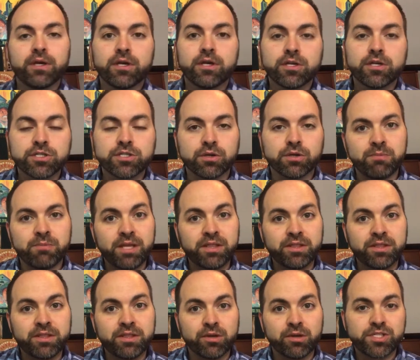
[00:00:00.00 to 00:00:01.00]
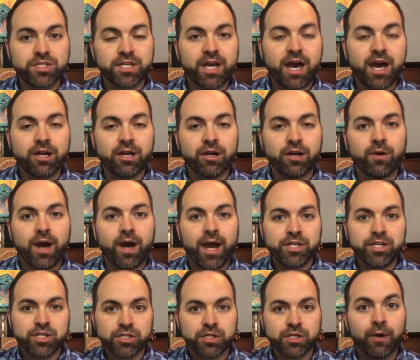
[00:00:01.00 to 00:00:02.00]
so to make those staccato, I
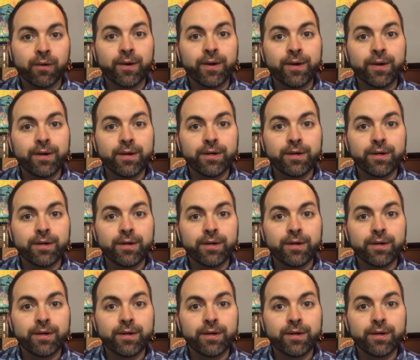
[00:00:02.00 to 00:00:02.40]
just go